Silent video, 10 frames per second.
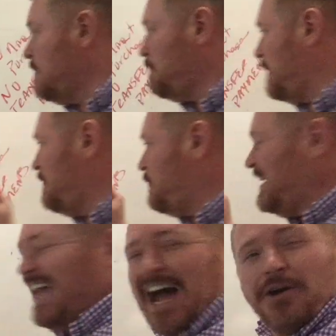But if
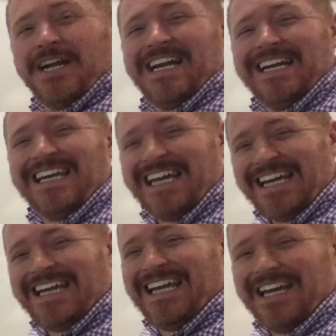we counted it
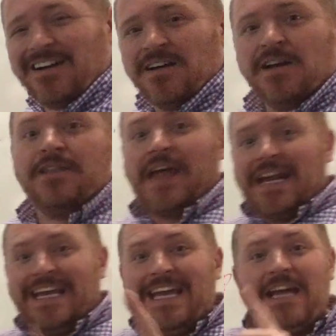again here, that
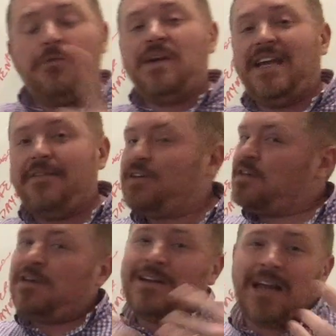again would give
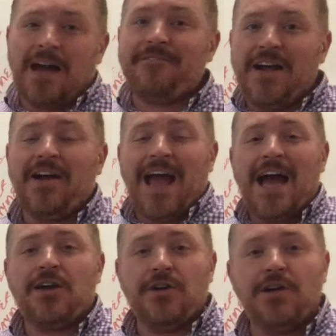us not a very
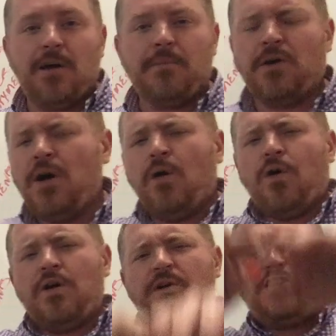accurate number,
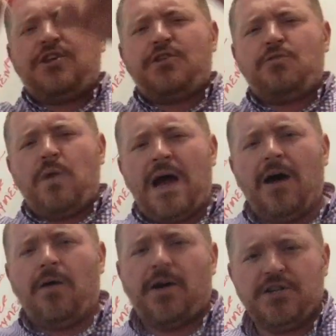or it would
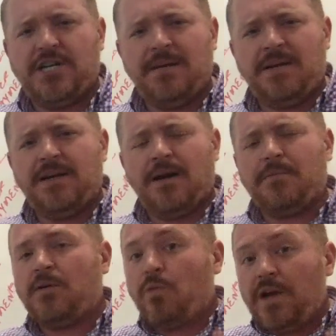swell our GDP
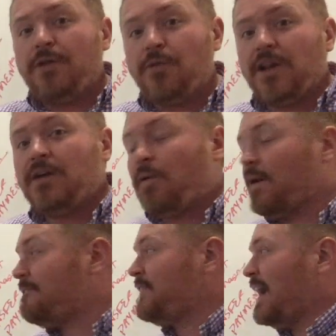number, and we really
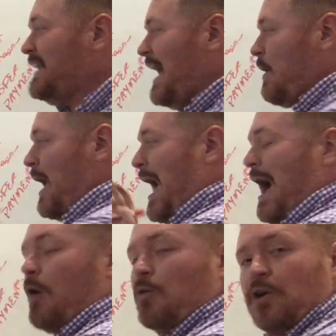want to find out
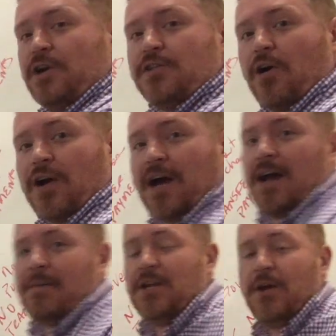how good is our
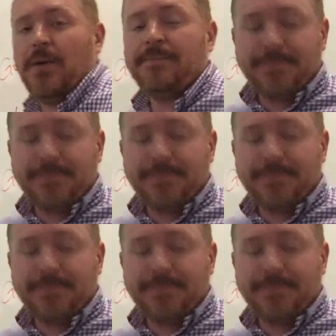economy doing.